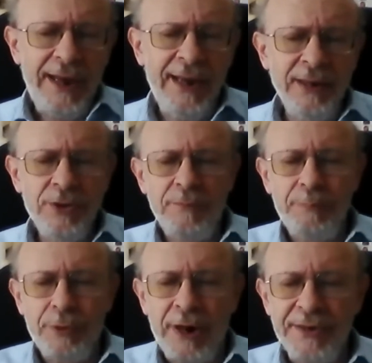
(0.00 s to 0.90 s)
End of
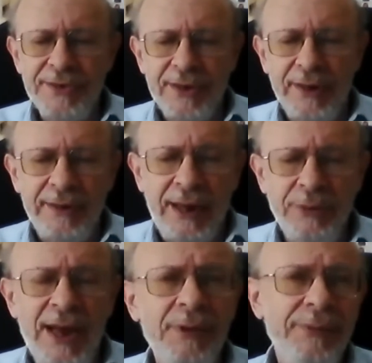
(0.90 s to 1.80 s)
brisa. And
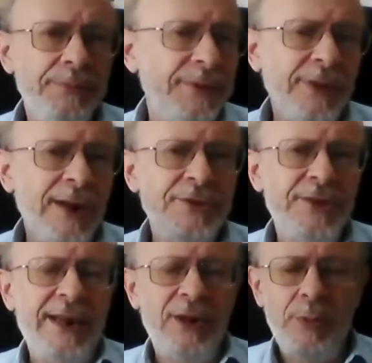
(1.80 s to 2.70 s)
now we've
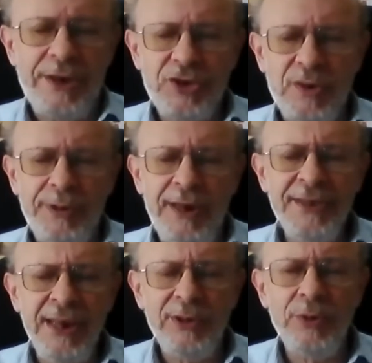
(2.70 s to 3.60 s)
answered our question, but
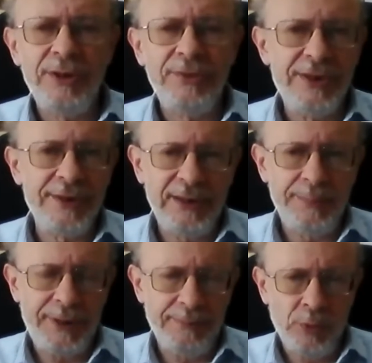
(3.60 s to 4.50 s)
let's have a look at this a little
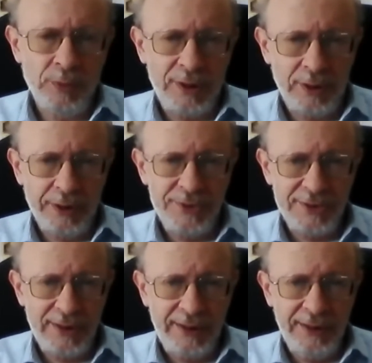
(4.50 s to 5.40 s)
bit more
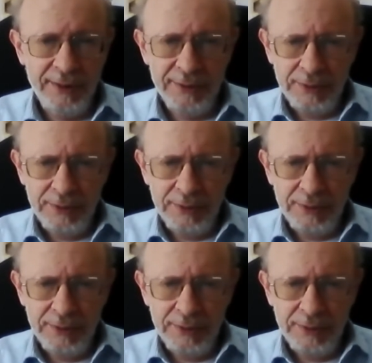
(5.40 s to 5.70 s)
closely.